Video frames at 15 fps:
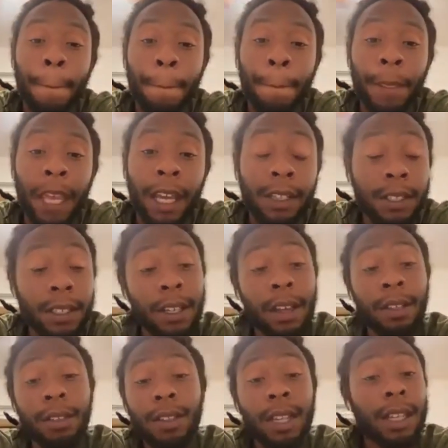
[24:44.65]
that's
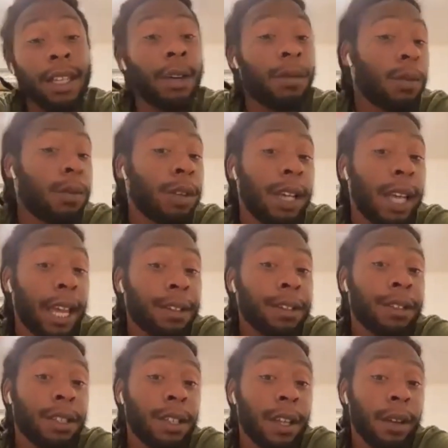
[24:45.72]
another thing that we want to
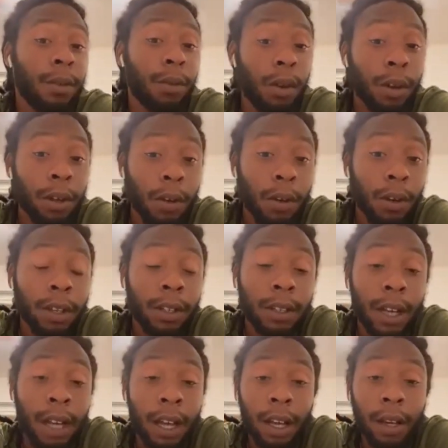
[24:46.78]
actually work on.